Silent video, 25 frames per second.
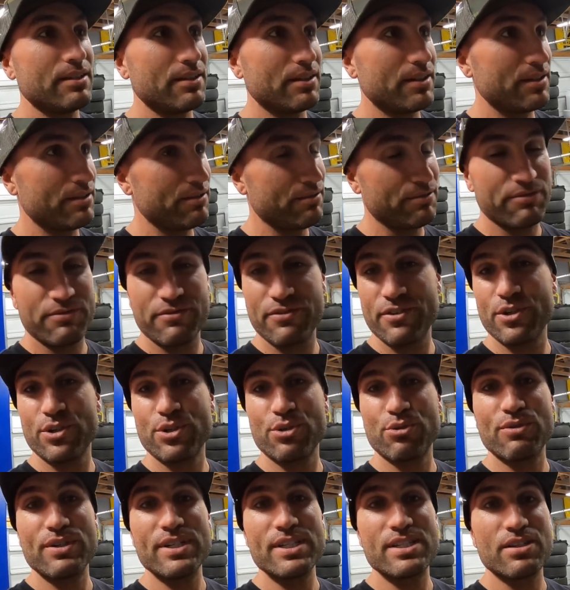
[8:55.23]
on
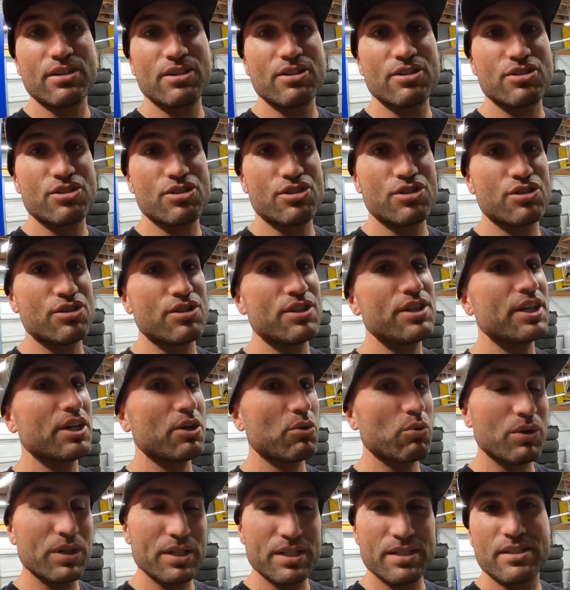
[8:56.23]
further research,
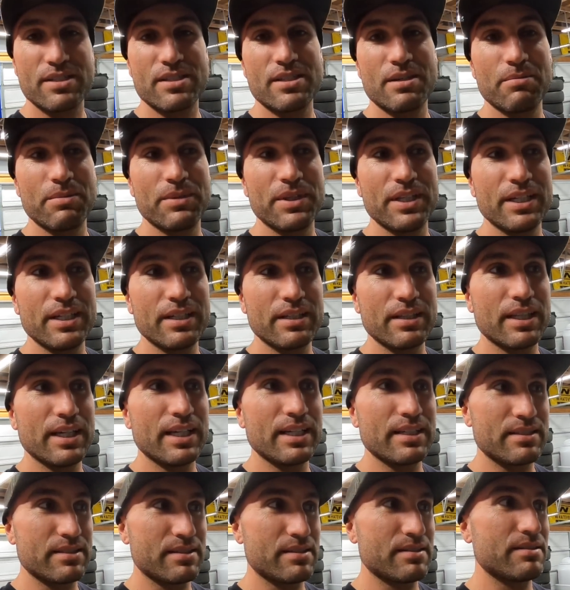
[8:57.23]
there was something
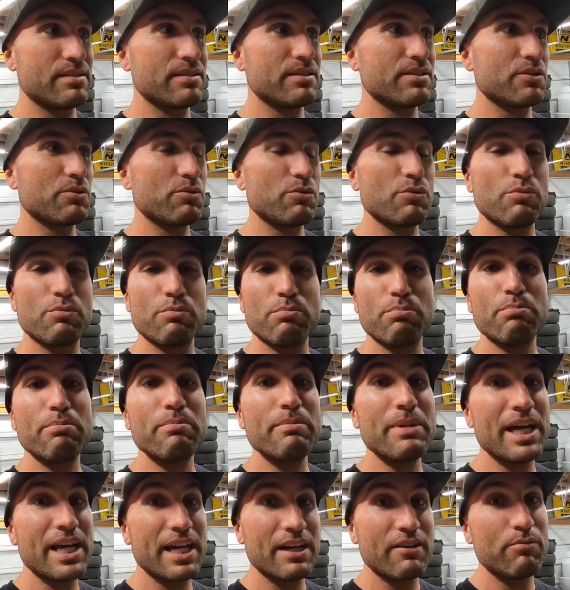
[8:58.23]
that's,
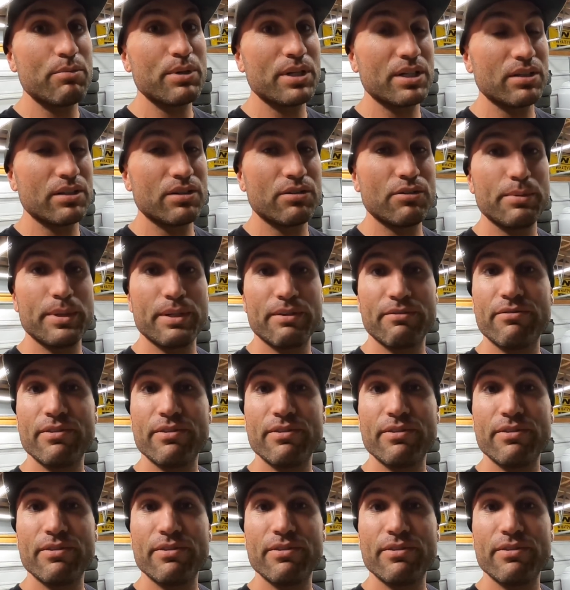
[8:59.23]
may have been a little bit